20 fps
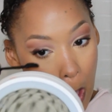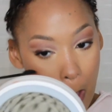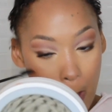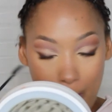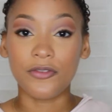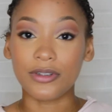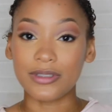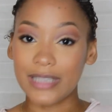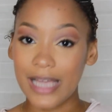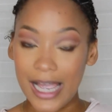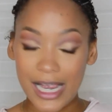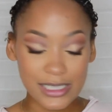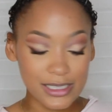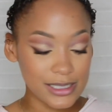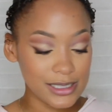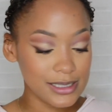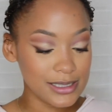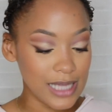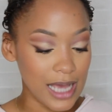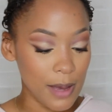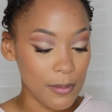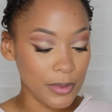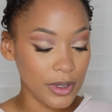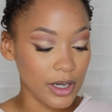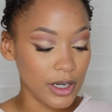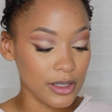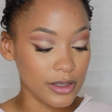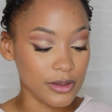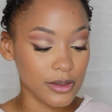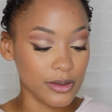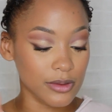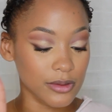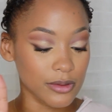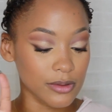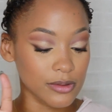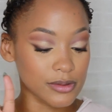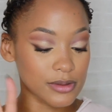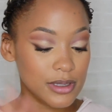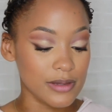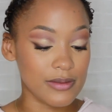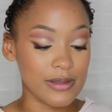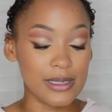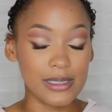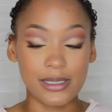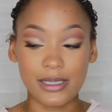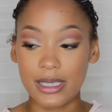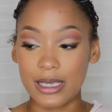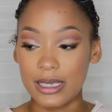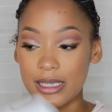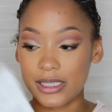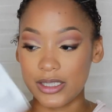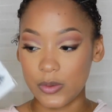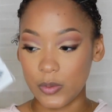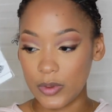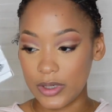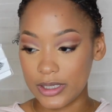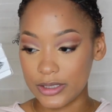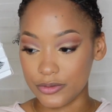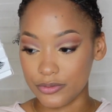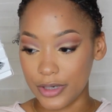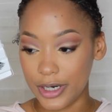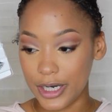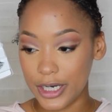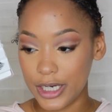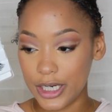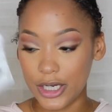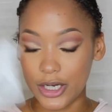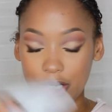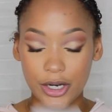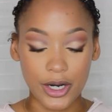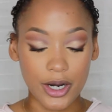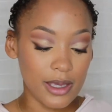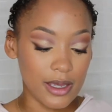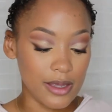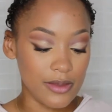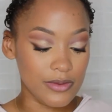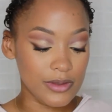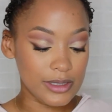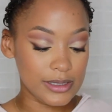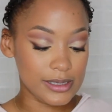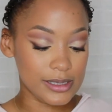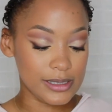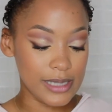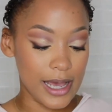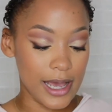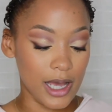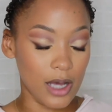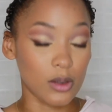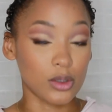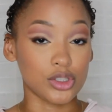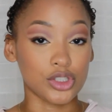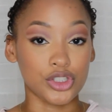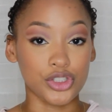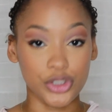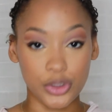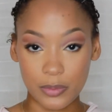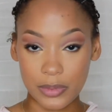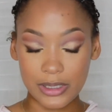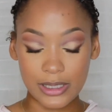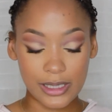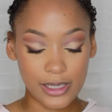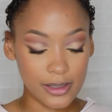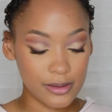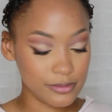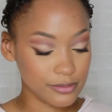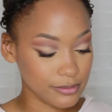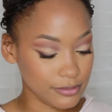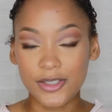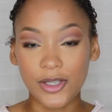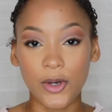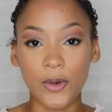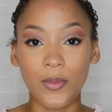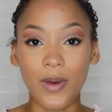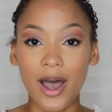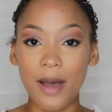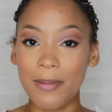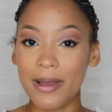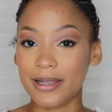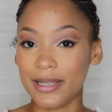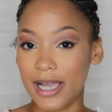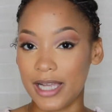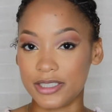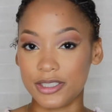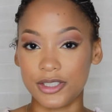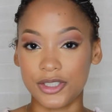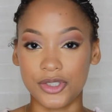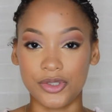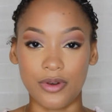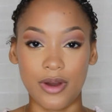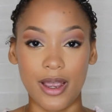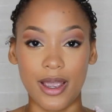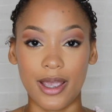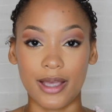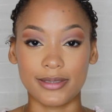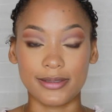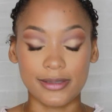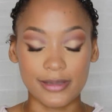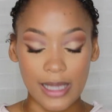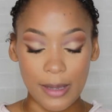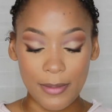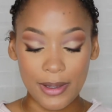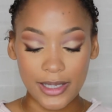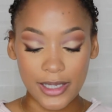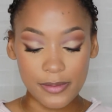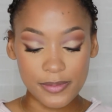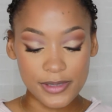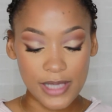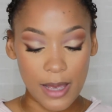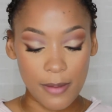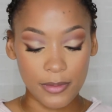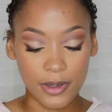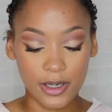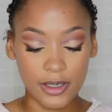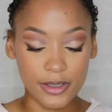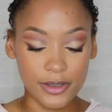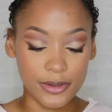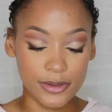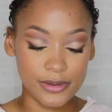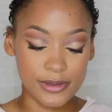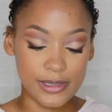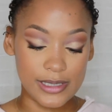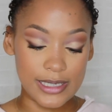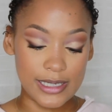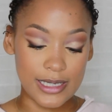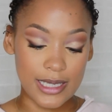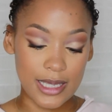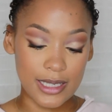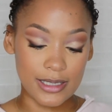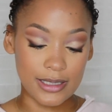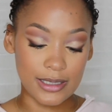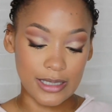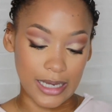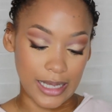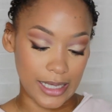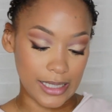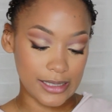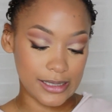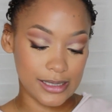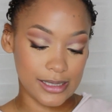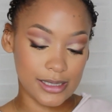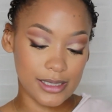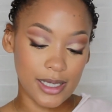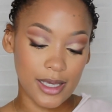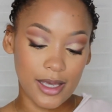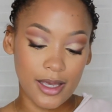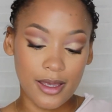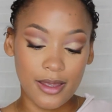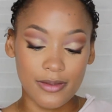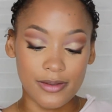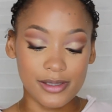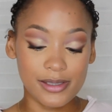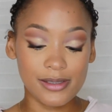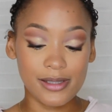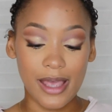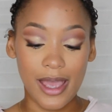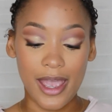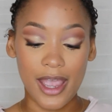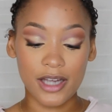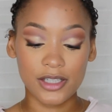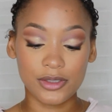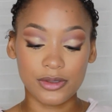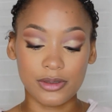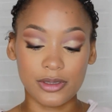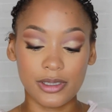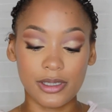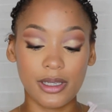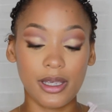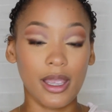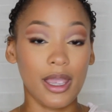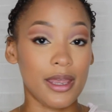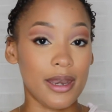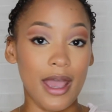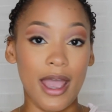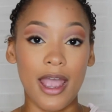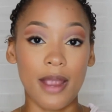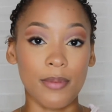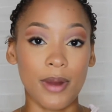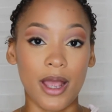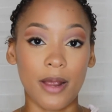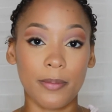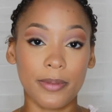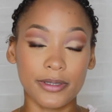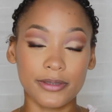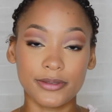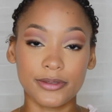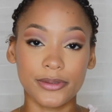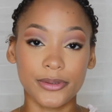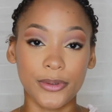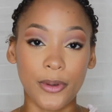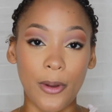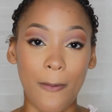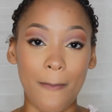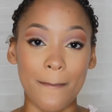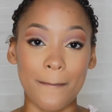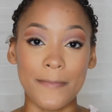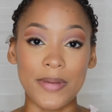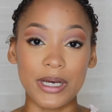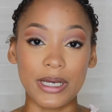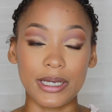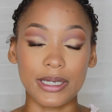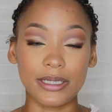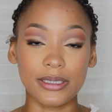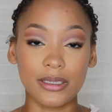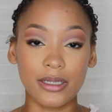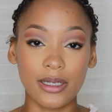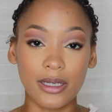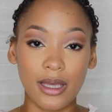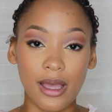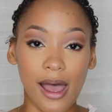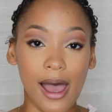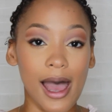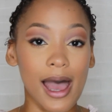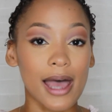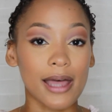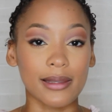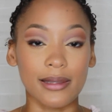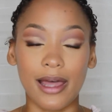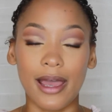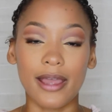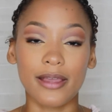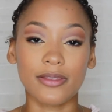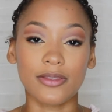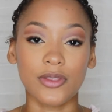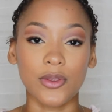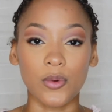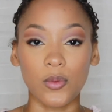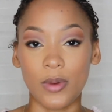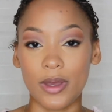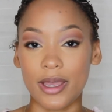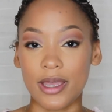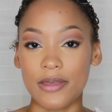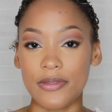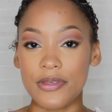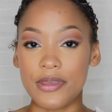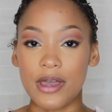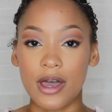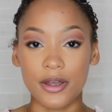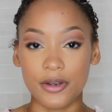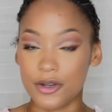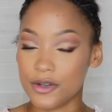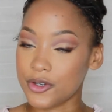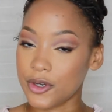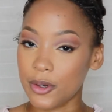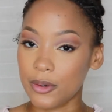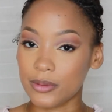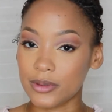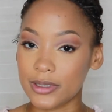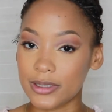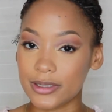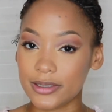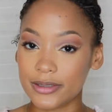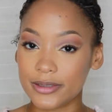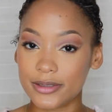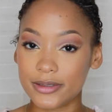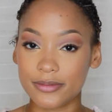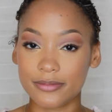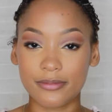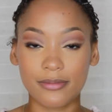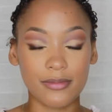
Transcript: For lashes, I'm gonna use these Kiss ones right here in the style Jubilee. So while my lashes dry, to line my lips, I'm gonna use the NYX. This is actually an eyebrow pencil, but I like the way the undertone looks.